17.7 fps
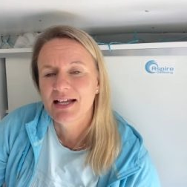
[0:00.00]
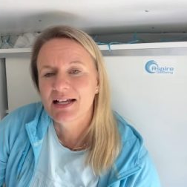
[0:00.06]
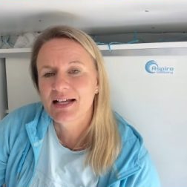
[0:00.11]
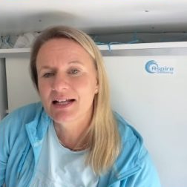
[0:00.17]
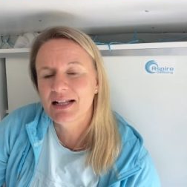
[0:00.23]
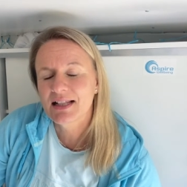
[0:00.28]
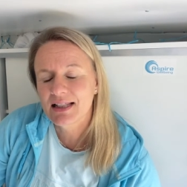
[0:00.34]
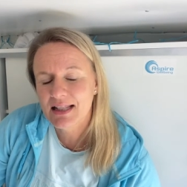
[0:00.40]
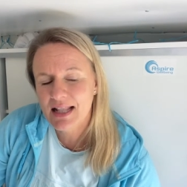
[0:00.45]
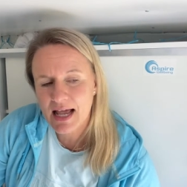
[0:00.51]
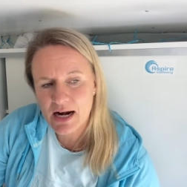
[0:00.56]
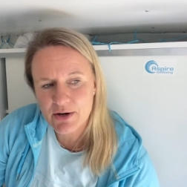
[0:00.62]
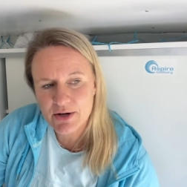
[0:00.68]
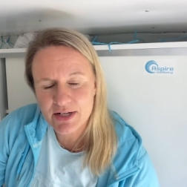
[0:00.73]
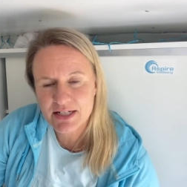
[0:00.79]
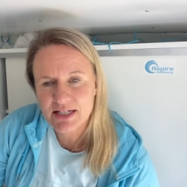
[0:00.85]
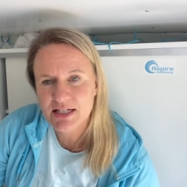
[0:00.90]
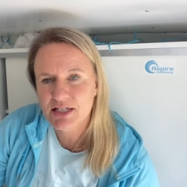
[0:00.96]

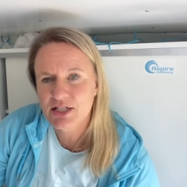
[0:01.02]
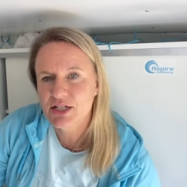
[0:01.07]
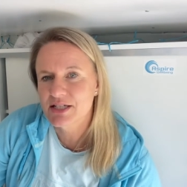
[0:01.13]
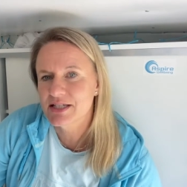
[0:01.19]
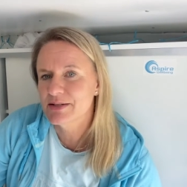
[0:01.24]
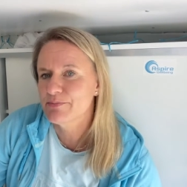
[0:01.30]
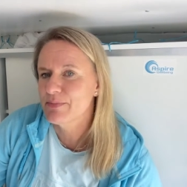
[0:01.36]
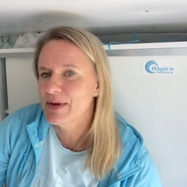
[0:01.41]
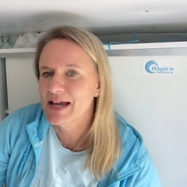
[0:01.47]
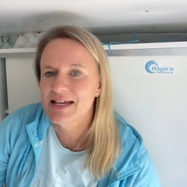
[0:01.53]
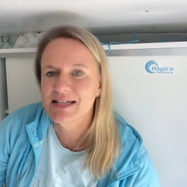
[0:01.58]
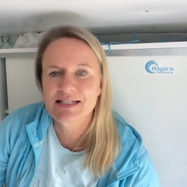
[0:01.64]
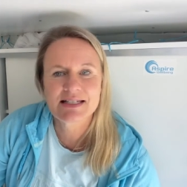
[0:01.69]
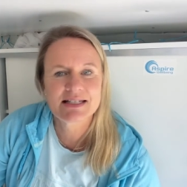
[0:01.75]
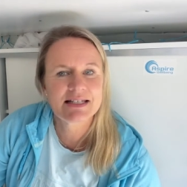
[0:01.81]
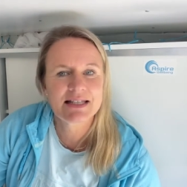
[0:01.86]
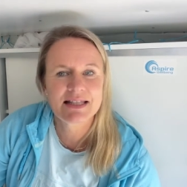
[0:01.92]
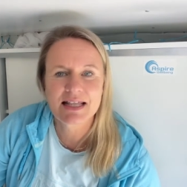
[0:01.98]
Clarity just
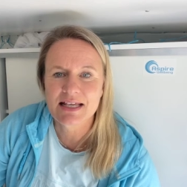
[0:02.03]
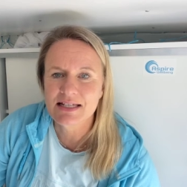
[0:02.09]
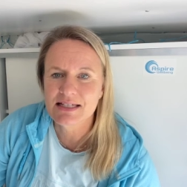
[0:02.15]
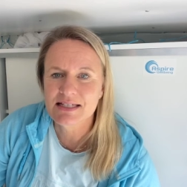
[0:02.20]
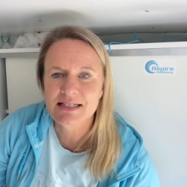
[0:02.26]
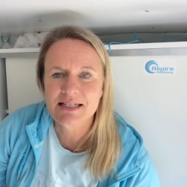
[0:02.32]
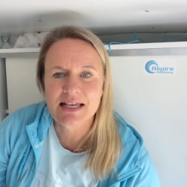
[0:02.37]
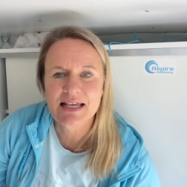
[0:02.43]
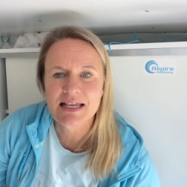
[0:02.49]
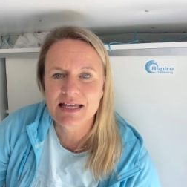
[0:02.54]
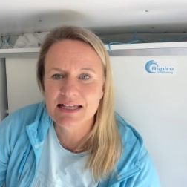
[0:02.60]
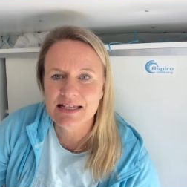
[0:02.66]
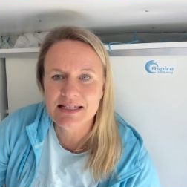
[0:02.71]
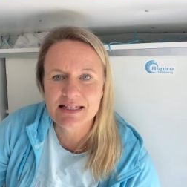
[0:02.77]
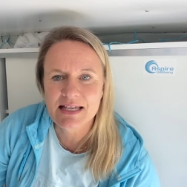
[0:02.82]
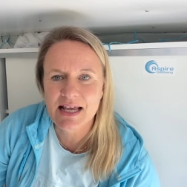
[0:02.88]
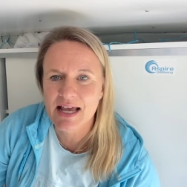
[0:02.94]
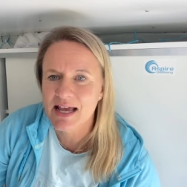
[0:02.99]
makes things
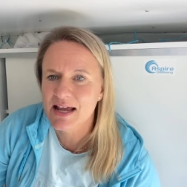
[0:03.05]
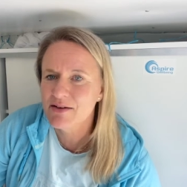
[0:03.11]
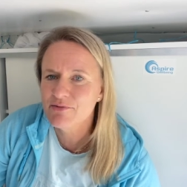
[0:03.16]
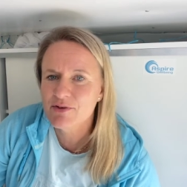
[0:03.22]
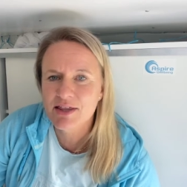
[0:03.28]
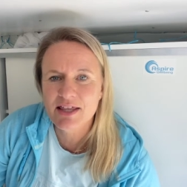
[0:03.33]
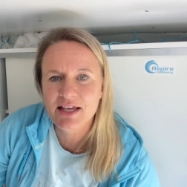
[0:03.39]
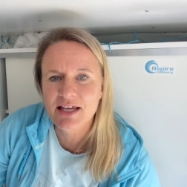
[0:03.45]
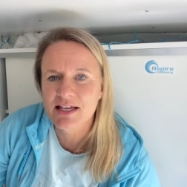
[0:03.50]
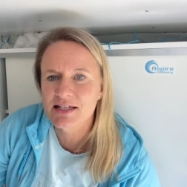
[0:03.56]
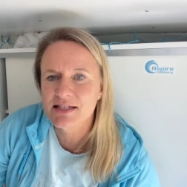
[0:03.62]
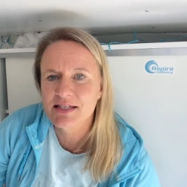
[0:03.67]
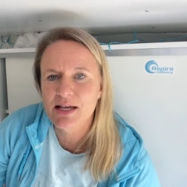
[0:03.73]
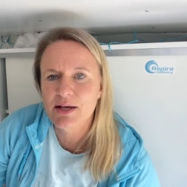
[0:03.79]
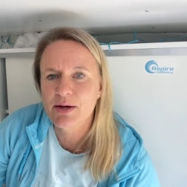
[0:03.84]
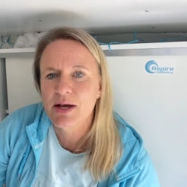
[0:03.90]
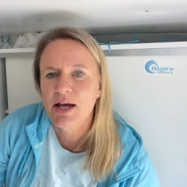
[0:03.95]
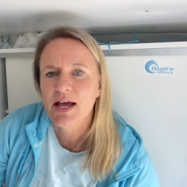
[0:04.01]
easier, everything
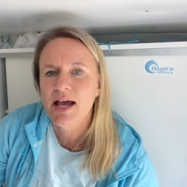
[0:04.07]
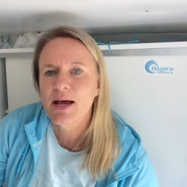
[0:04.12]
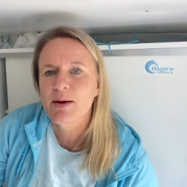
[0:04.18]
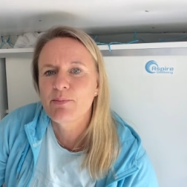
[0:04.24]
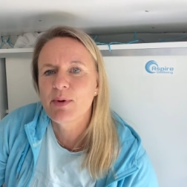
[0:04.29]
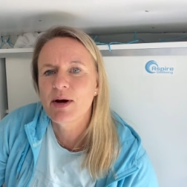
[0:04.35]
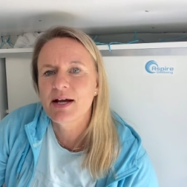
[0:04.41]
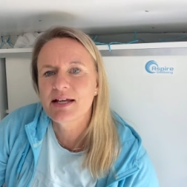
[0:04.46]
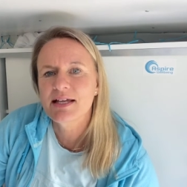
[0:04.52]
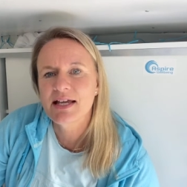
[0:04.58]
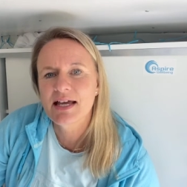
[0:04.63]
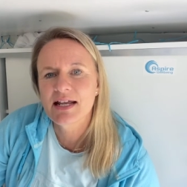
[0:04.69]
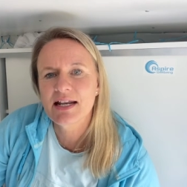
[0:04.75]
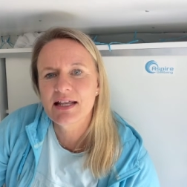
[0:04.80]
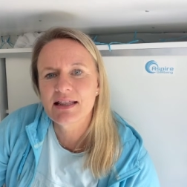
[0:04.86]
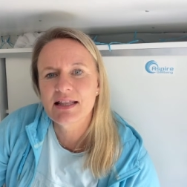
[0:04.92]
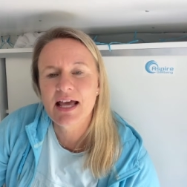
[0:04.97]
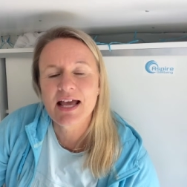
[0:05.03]
easier. And by
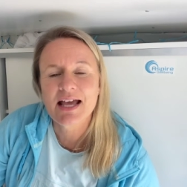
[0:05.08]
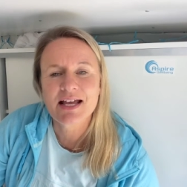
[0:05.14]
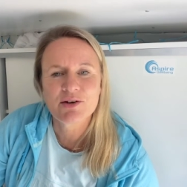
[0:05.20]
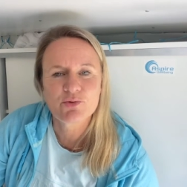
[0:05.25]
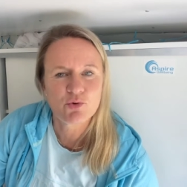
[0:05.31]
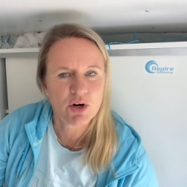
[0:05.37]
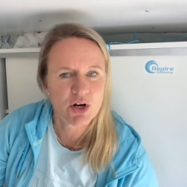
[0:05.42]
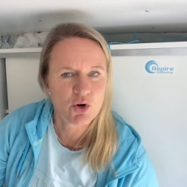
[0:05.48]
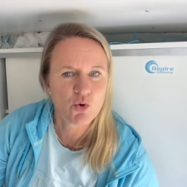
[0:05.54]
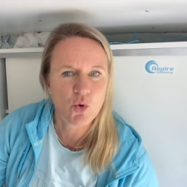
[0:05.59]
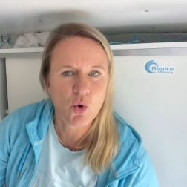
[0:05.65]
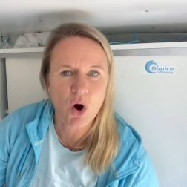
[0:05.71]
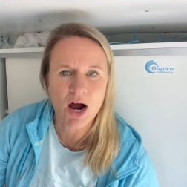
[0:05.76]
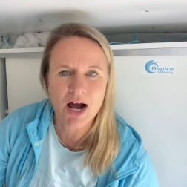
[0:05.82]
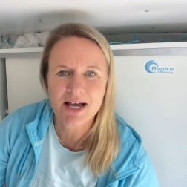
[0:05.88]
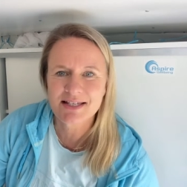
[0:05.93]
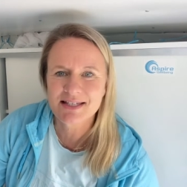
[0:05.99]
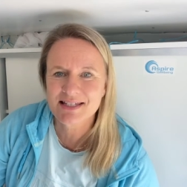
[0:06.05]
getting there, it
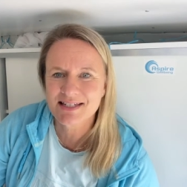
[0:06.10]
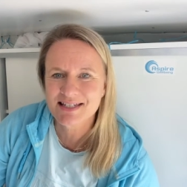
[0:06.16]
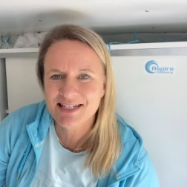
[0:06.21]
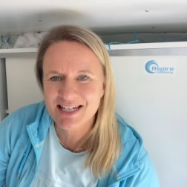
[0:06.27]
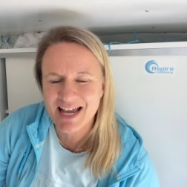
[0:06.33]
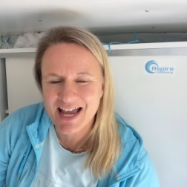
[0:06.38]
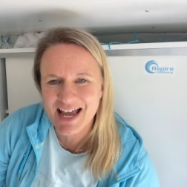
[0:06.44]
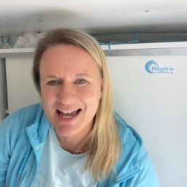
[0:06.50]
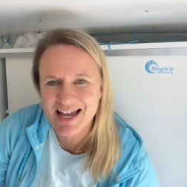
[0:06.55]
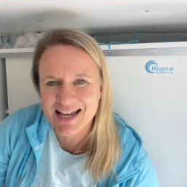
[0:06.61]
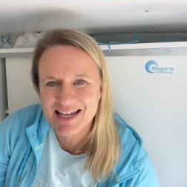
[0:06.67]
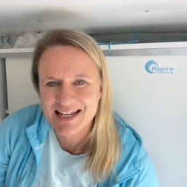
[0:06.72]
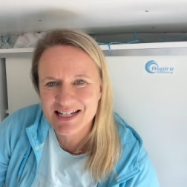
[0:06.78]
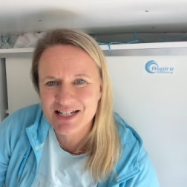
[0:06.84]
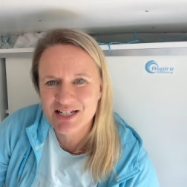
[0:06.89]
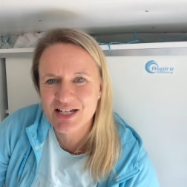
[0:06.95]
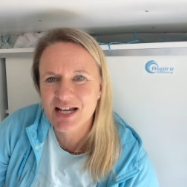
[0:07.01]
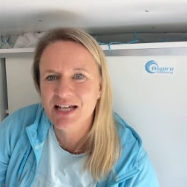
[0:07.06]
requires
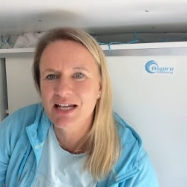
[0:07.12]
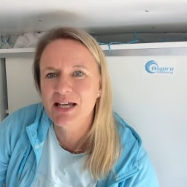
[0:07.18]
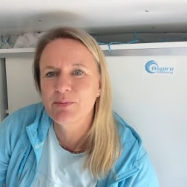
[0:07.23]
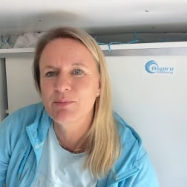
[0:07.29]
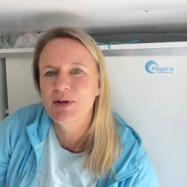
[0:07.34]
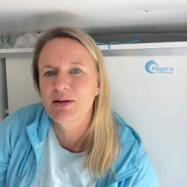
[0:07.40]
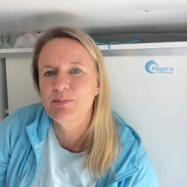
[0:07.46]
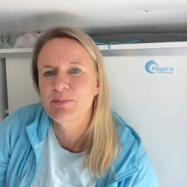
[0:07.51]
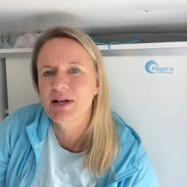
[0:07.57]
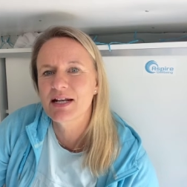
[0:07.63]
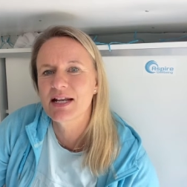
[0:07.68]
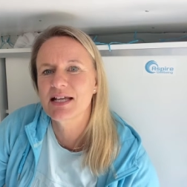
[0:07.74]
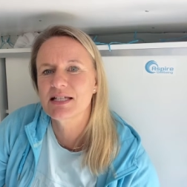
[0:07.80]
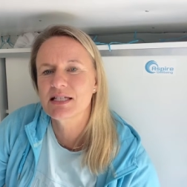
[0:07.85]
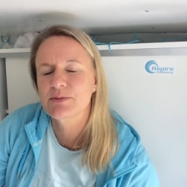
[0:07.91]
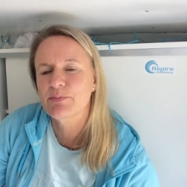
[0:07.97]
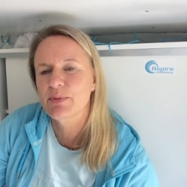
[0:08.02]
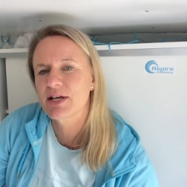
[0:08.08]
change and commitment,
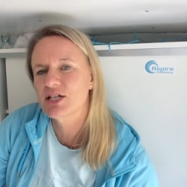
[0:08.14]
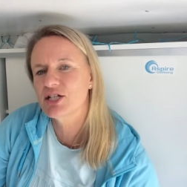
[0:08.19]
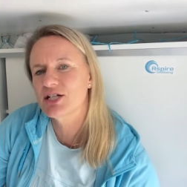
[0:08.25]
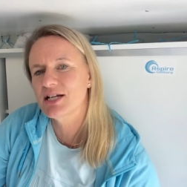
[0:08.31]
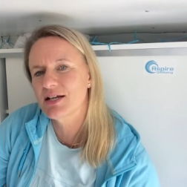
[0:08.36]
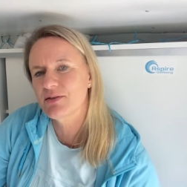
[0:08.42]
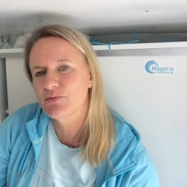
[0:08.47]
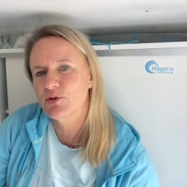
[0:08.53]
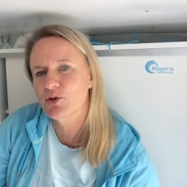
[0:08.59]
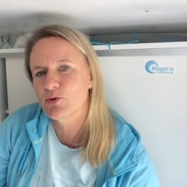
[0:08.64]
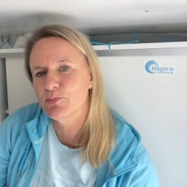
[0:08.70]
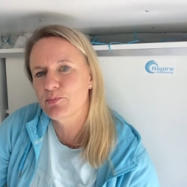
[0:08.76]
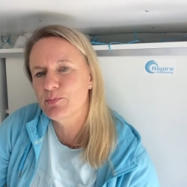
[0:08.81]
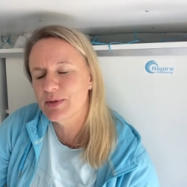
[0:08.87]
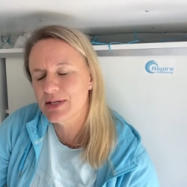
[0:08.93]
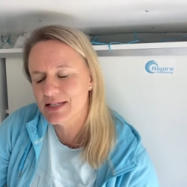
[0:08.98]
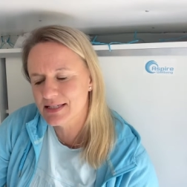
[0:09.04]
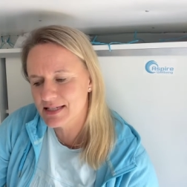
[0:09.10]
especially if you're
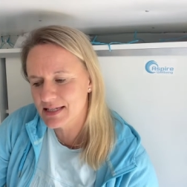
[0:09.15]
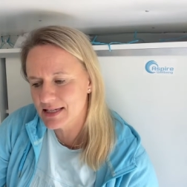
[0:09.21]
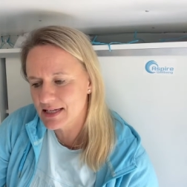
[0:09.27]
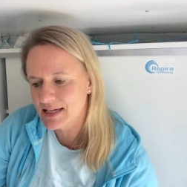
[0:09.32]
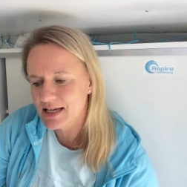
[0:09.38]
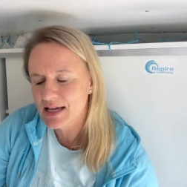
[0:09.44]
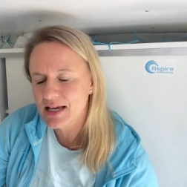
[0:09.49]
busy,